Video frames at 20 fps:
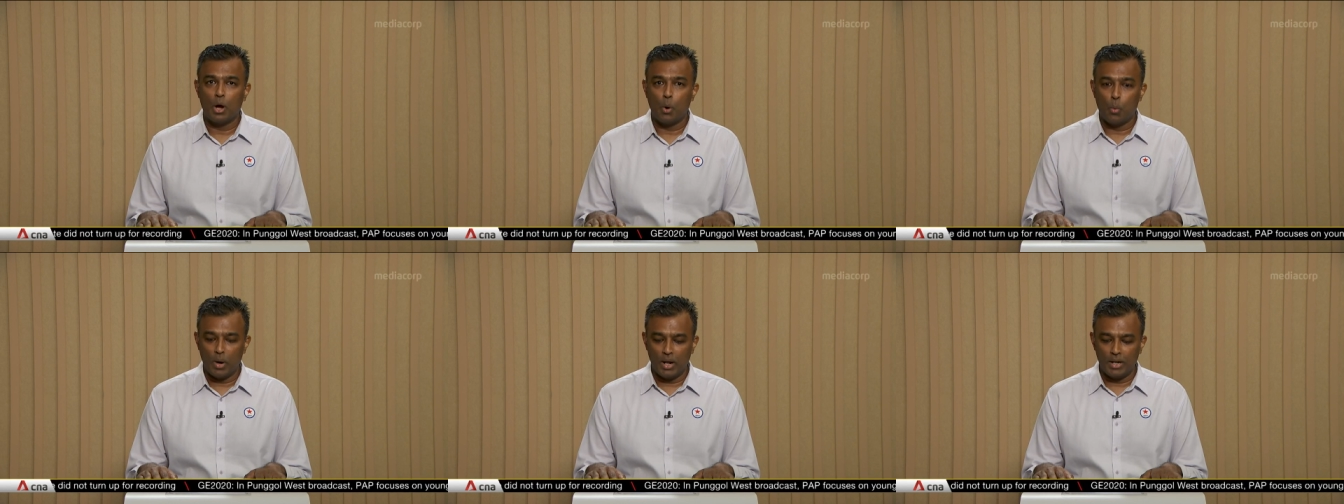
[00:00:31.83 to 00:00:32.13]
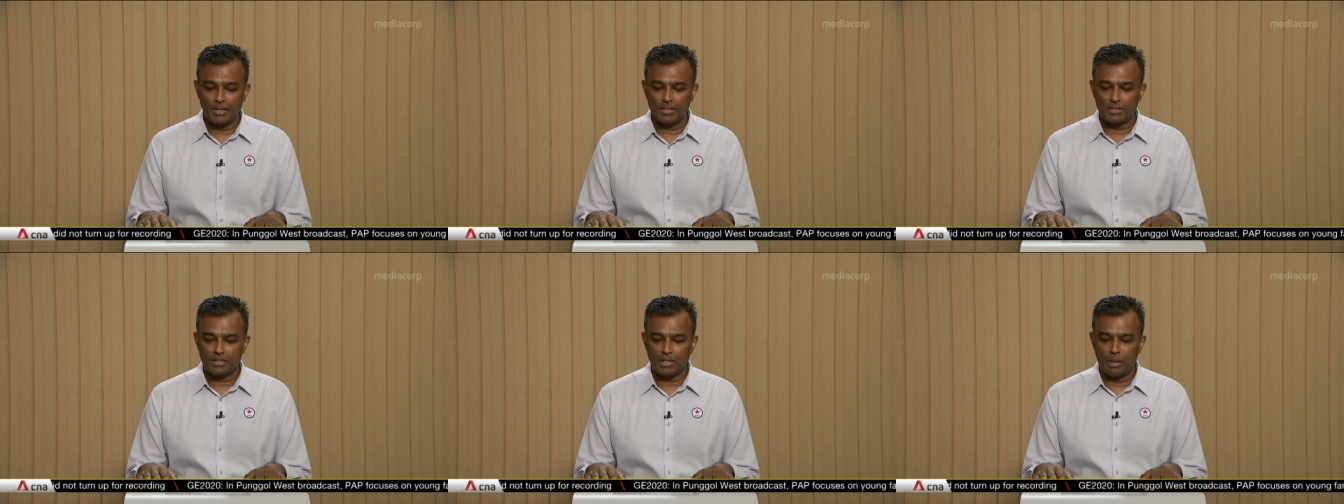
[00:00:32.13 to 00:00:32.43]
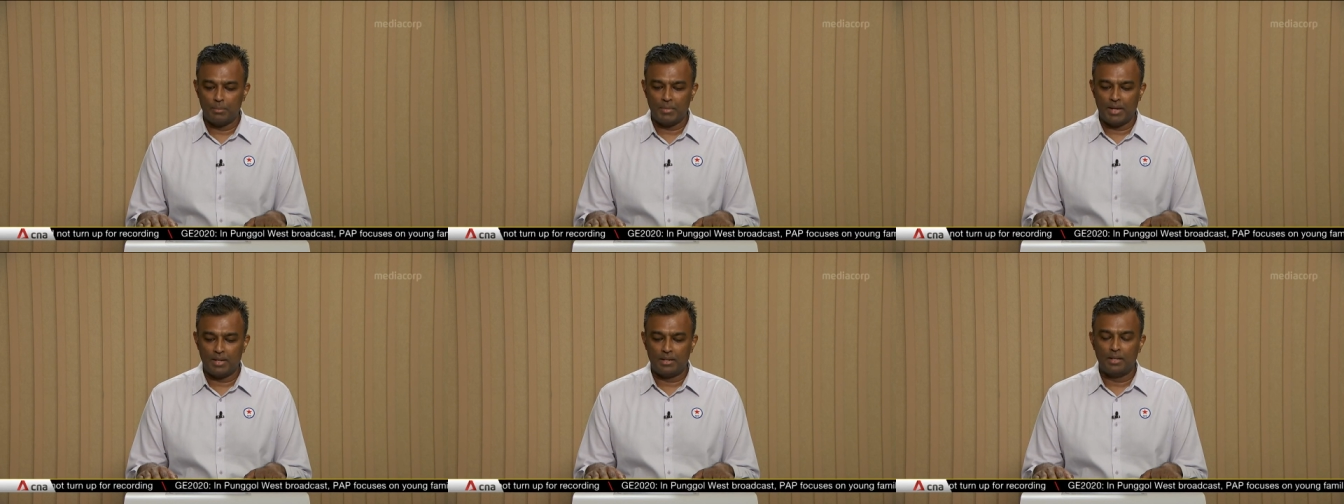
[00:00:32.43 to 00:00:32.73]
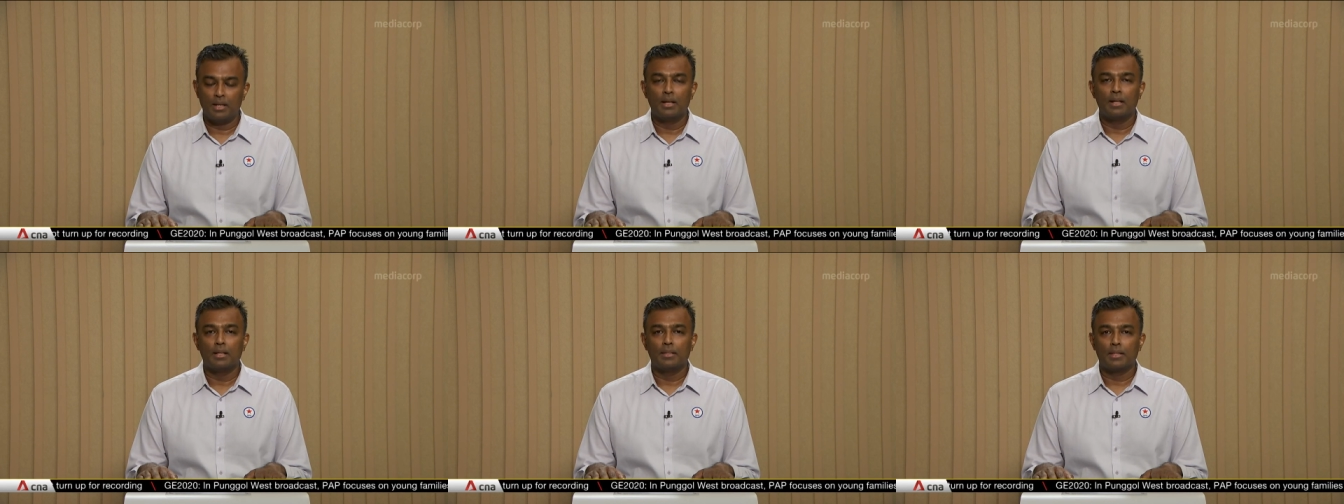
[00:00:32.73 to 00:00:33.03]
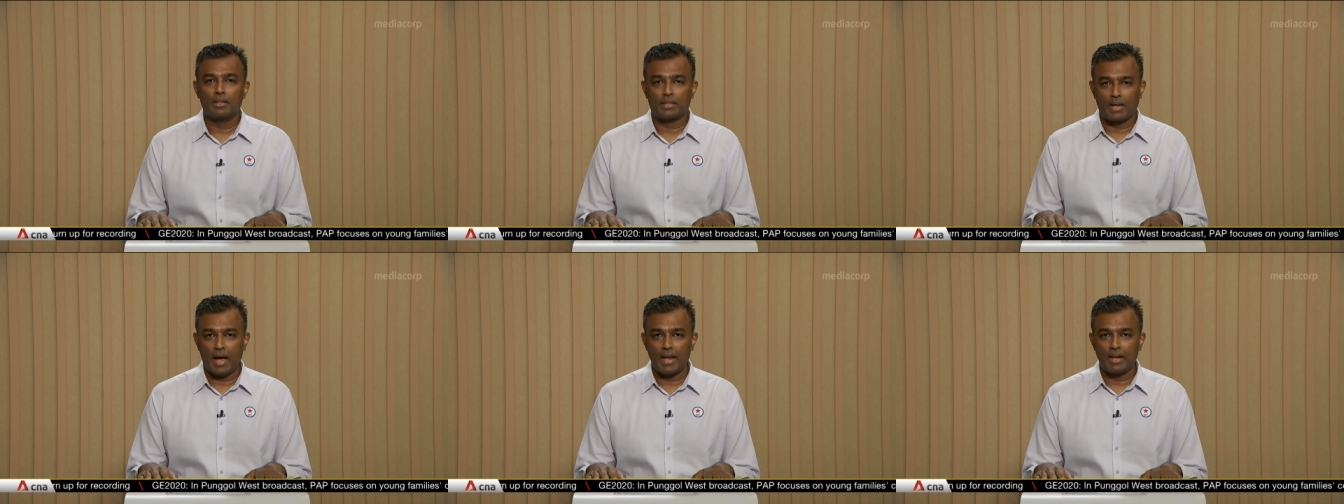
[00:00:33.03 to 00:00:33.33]
will
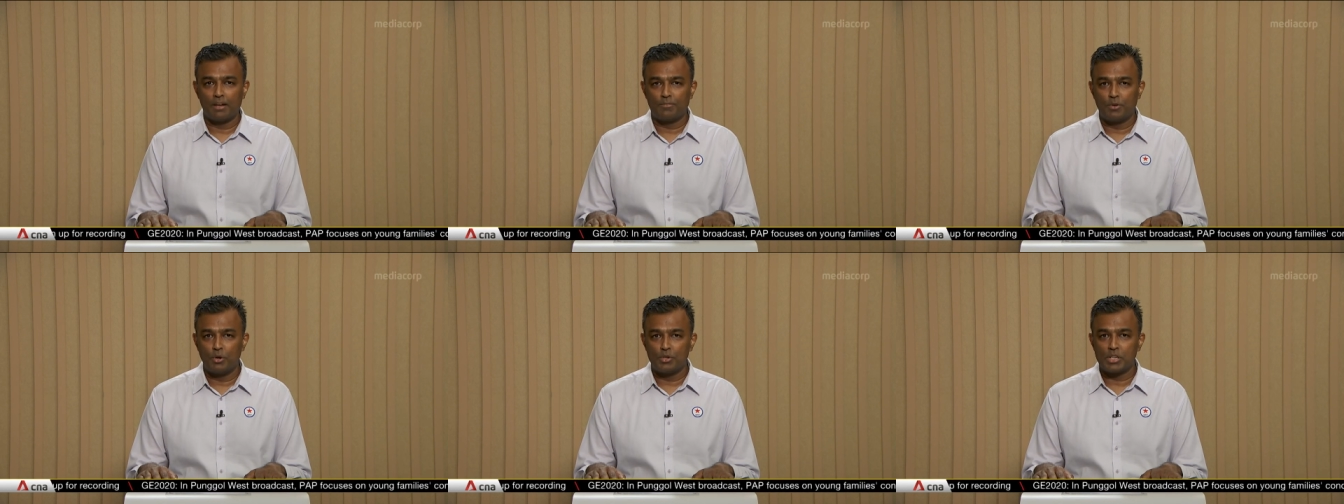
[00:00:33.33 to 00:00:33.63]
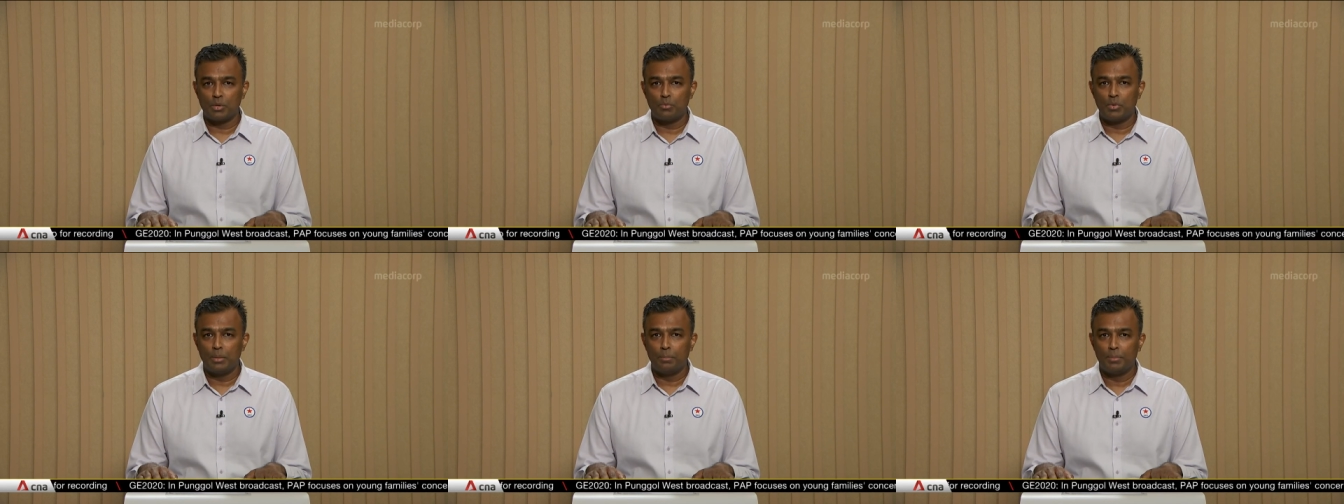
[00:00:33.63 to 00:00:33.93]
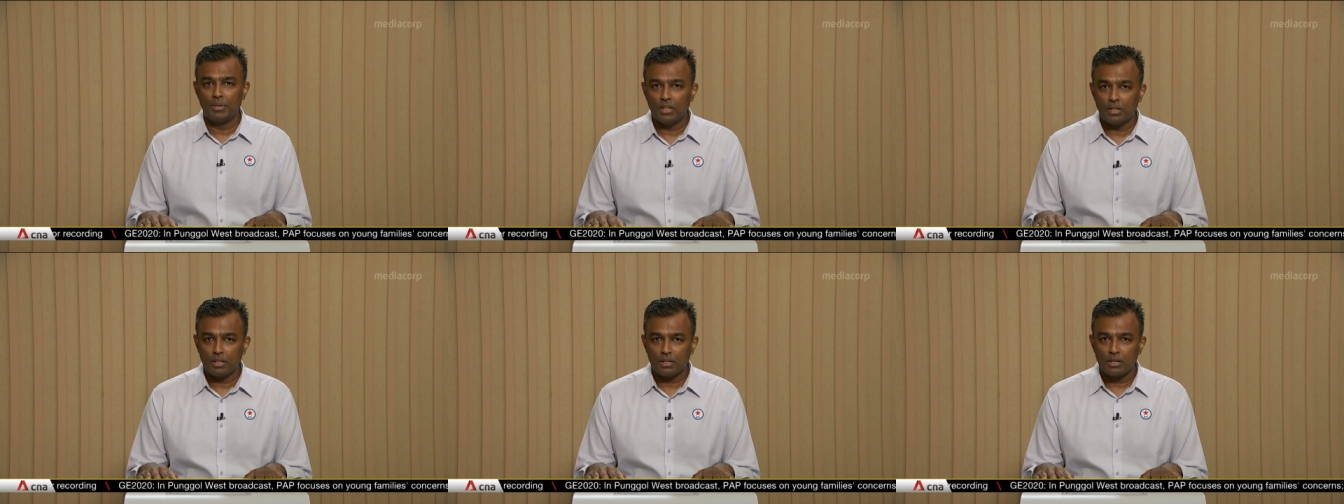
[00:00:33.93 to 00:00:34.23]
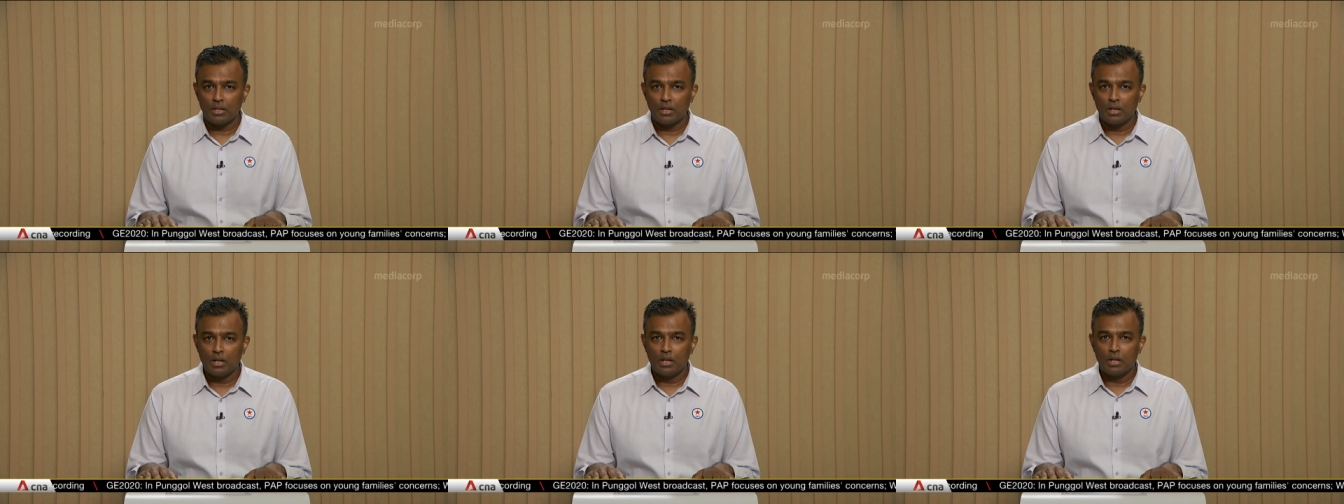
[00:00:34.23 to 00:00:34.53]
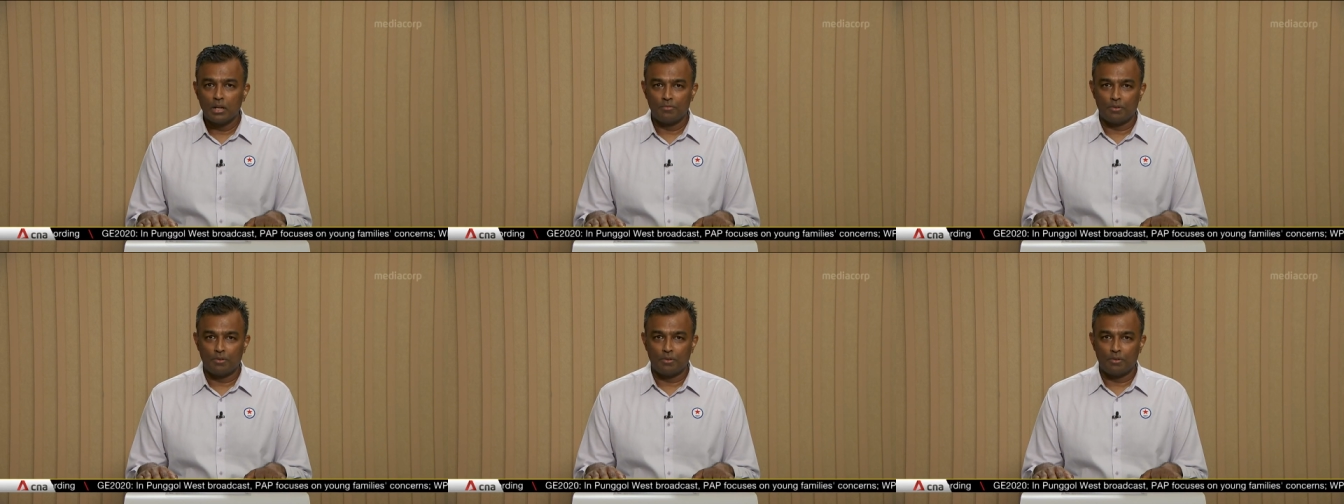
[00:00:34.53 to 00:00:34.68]
determine the kind of future we build